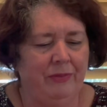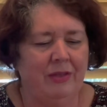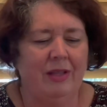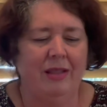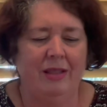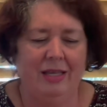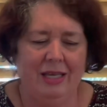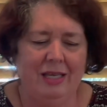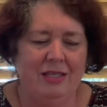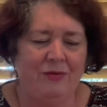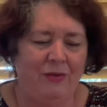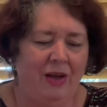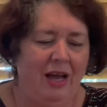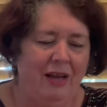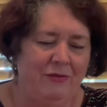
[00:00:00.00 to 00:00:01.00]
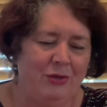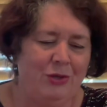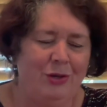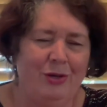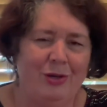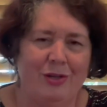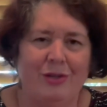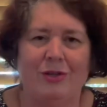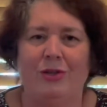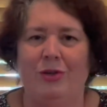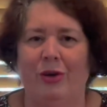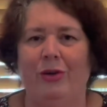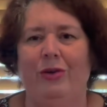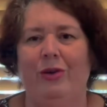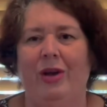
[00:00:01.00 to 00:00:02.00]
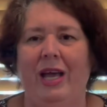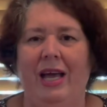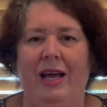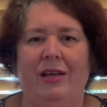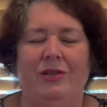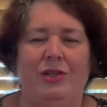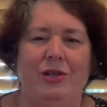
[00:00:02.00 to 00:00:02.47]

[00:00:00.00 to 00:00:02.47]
these 5 students don't know how to